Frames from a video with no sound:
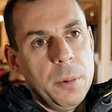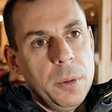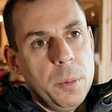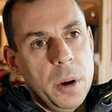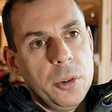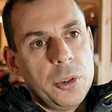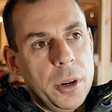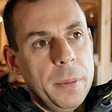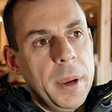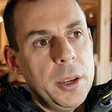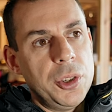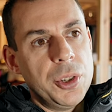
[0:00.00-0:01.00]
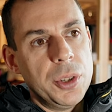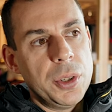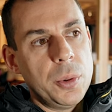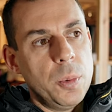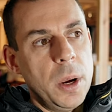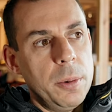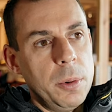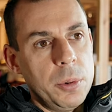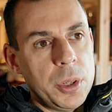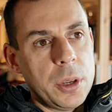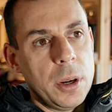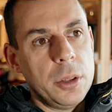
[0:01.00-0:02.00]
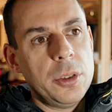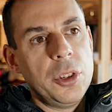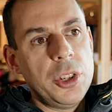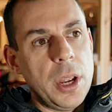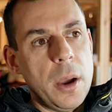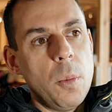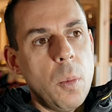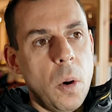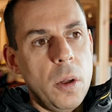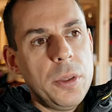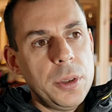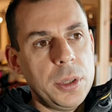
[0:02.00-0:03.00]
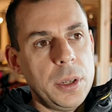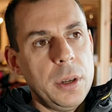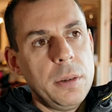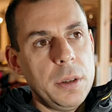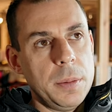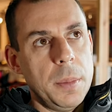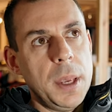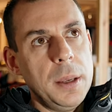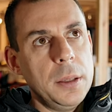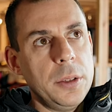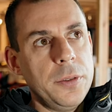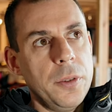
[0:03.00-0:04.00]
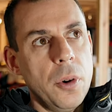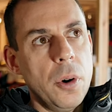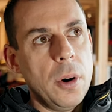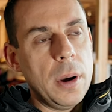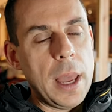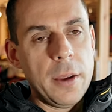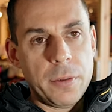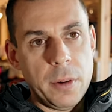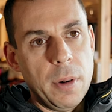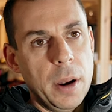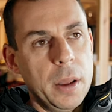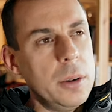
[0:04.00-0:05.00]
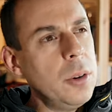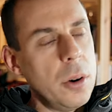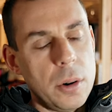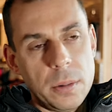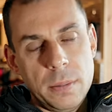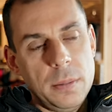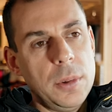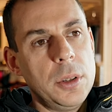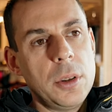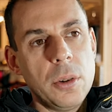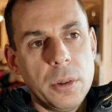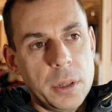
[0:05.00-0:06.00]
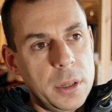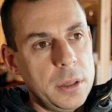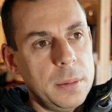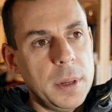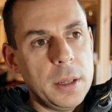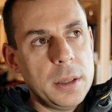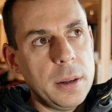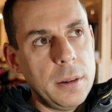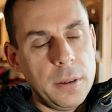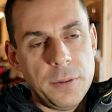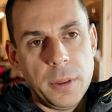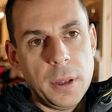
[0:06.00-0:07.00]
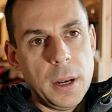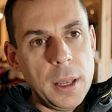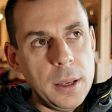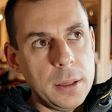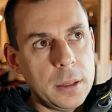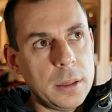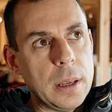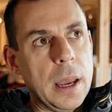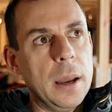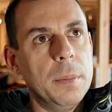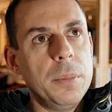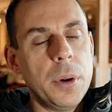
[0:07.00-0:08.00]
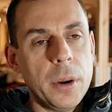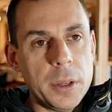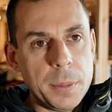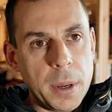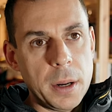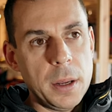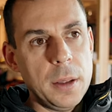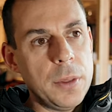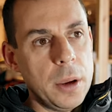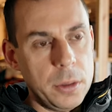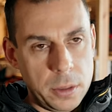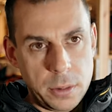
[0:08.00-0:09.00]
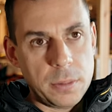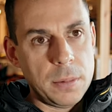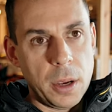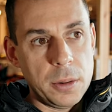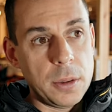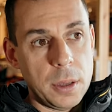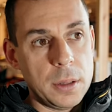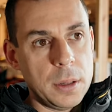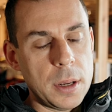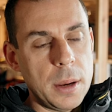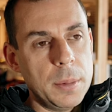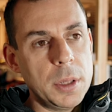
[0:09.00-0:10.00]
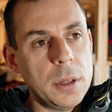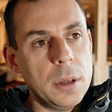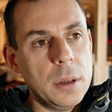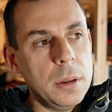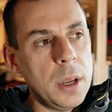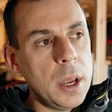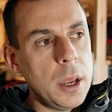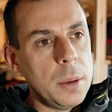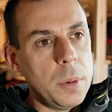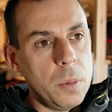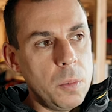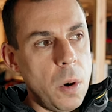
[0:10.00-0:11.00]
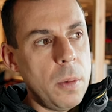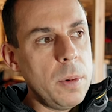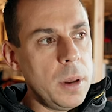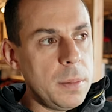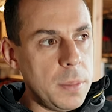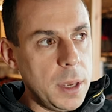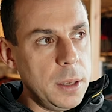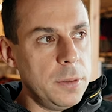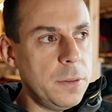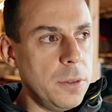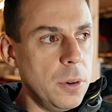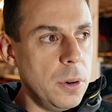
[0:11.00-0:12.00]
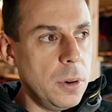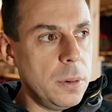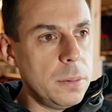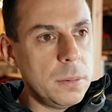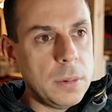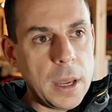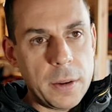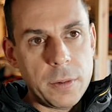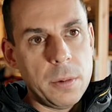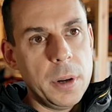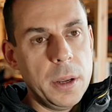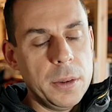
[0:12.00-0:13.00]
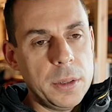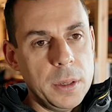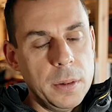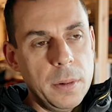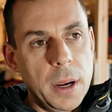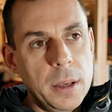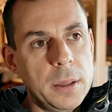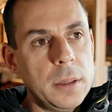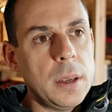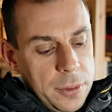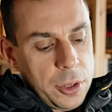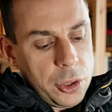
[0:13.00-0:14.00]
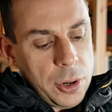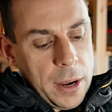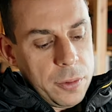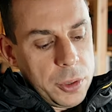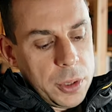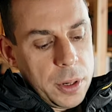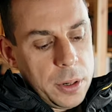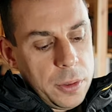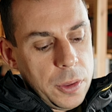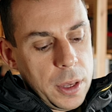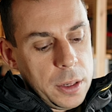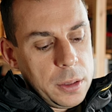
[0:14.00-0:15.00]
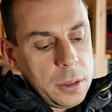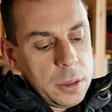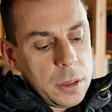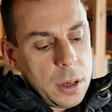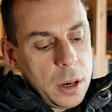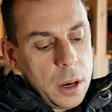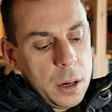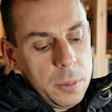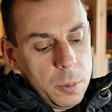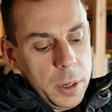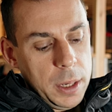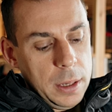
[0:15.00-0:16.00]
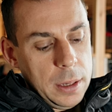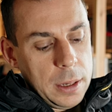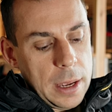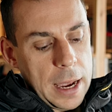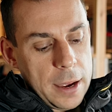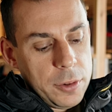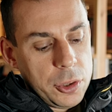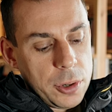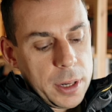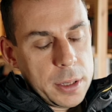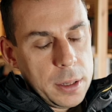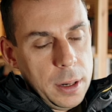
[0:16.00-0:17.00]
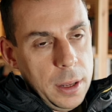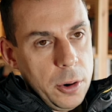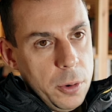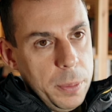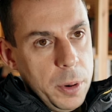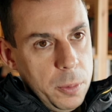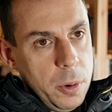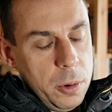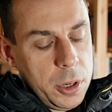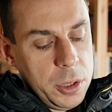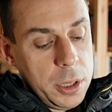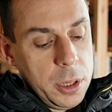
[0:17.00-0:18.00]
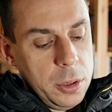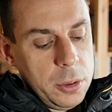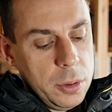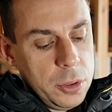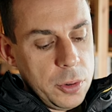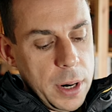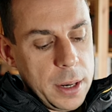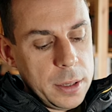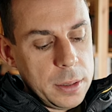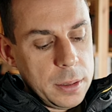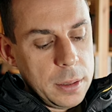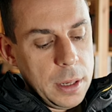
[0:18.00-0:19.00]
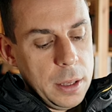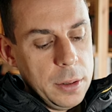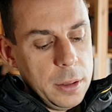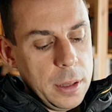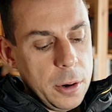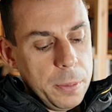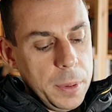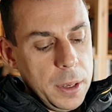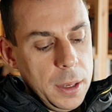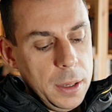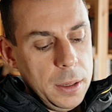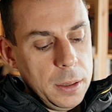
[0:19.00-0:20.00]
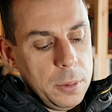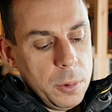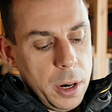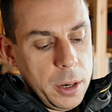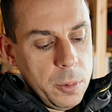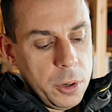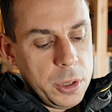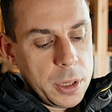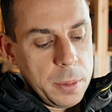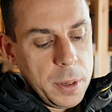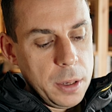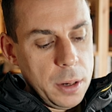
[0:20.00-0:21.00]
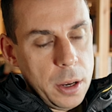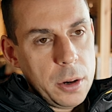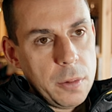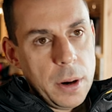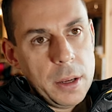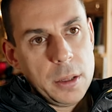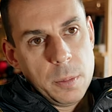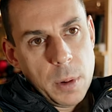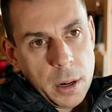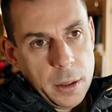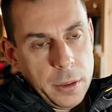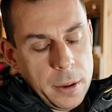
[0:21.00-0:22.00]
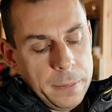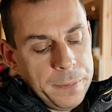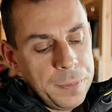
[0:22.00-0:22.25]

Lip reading: with World Trail Majors where we will start to share what the series means for every runner, not the scoring system necessarily for the elites and prize money. Those are things that are coming too. But what will it mean for everyone else in the race? The travel side of things, I hope we have addressed a little, but we'll continue to address in that there'll be, we only want you to compete your local race and one other.